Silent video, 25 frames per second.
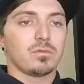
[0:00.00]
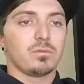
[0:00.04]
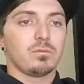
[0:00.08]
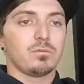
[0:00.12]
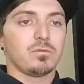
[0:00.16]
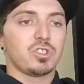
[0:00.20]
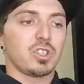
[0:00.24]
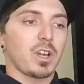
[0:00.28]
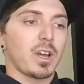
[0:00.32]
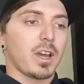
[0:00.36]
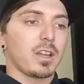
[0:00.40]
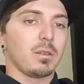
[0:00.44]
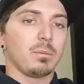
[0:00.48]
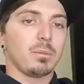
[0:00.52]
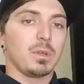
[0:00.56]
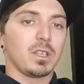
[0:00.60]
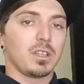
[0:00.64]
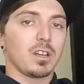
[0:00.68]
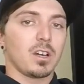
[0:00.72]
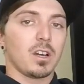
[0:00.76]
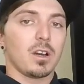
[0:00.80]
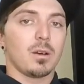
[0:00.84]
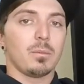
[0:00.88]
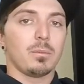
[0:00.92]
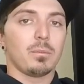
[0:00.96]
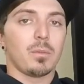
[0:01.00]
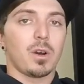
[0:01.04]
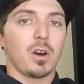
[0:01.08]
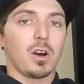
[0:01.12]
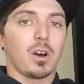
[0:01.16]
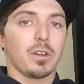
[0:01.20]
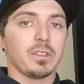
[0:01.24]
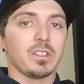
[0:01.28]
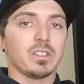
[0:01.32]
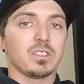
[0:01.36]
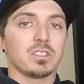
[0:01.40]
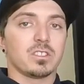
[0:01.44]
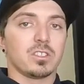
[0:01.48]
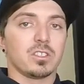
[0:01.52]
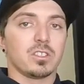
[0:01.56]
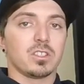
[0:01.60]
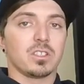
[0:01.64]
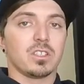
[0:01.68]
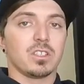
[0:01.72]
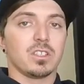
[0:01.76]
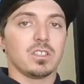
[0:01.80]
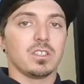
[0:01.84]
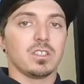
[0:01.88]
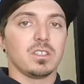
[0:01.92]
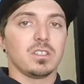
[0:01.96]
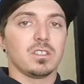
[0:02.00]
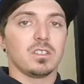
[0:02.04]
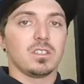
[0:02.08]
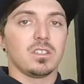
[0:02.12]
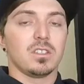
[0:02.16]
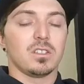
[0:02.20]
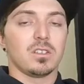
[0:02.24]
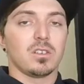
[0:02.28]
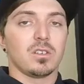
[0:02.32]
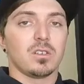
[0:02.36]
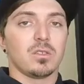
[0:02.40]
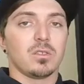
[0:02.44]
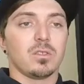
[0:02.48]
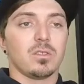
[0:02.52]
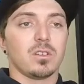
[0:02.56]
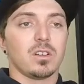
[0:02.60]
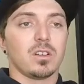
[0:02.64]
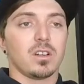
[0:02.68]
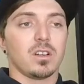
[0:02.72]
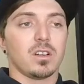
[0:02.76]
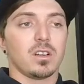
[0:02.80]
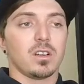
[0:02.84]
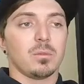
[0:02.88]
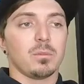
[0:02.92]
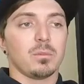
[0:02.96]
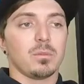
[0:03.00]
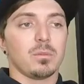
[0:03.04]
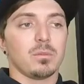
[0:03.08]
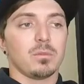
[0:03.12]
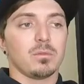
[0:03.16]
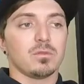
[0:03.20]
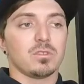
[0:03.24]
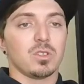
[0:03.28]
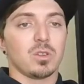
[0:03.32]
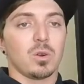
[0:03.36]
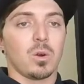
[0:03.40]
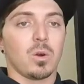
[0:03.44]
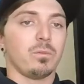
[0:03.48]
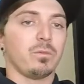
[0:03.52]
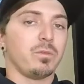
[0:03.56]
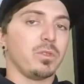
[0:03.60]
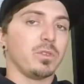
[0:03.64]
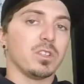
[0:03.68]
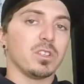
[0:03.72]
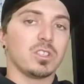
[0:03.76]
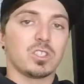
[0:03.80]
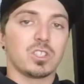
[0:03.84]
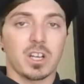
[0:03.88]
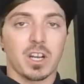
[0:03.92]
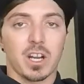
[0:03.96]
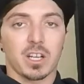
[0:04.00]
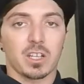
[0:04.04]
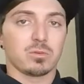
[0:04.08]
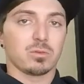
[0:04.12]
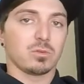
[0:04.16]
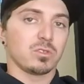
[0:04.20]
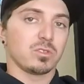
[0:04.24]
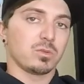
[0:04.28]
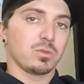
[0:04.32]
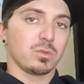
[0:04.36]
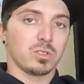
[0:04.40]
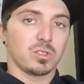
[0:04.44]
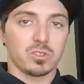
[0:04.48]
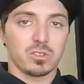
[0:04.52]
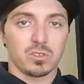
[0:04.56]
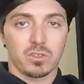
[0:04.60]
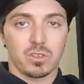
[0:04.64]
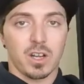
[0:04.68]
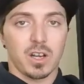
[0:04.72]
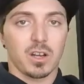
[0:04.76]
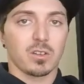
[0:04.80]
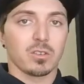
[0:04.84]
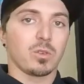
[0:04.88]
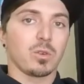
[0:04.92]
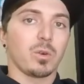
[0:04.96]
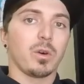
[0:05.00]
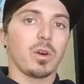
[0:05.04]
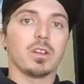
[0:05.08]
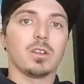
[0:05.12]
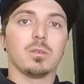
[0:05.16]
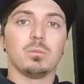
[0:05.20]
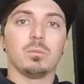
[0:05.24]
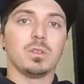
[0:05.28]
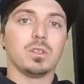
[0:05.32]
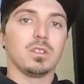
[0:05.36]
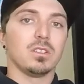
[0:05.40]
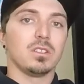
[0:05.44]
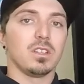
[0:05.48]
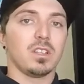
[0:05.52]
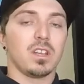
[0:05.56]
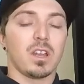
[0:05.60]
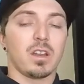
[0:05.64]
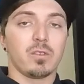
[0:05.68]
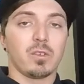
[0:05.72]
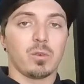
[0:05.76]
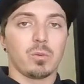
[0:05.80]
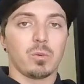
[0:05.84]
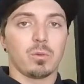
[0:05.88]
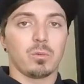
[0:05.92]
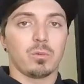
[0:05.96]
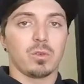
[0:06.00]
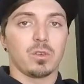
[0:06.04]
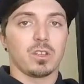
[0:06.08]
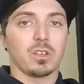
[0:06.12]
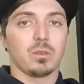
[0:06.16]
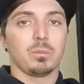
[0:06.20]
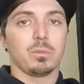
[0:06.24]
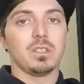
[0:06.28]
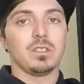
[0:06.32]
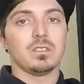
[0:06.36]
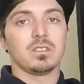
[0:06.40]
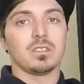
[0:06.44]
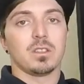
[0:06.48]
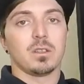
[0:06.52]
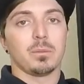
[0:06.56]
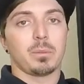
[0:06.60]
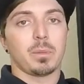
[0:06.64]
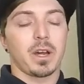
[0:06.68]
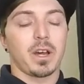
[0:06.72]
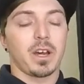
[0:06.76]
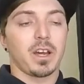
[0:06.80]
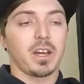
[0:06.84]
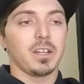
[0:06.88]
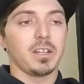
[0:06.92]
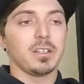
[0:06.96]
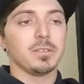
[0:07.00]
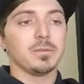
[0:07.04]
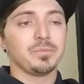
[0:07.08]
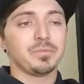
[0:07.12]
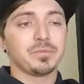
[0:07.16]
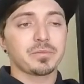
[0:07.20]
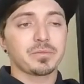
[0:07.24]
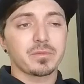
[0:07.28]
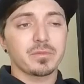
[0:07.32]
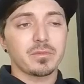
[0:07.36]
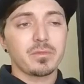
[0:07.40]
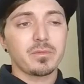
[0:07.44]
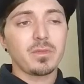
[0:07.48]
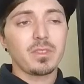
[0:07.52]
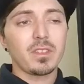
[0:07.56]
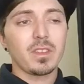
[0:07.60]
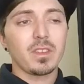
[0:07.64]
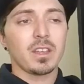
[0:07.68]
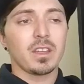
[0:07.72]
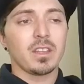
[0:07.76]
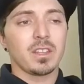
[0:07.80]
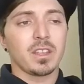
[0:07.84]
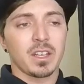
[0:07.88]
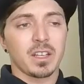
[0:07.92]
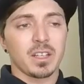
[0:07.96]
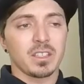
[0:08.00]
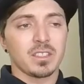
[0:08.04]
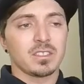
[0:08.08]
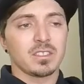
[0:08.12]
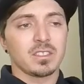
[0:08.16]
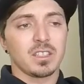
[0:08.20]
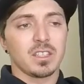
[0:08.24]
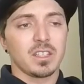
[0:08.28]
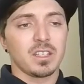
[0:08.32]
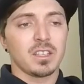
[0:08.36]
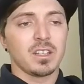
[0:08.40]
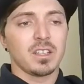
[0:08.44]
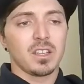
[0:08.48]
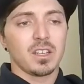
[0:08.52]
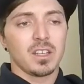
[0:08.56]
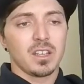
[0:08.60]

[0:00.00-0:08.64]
try to become on the circuit, so hopefully the tracks will switch around quite a bit and everyone will get a piece of the pie. And like I said,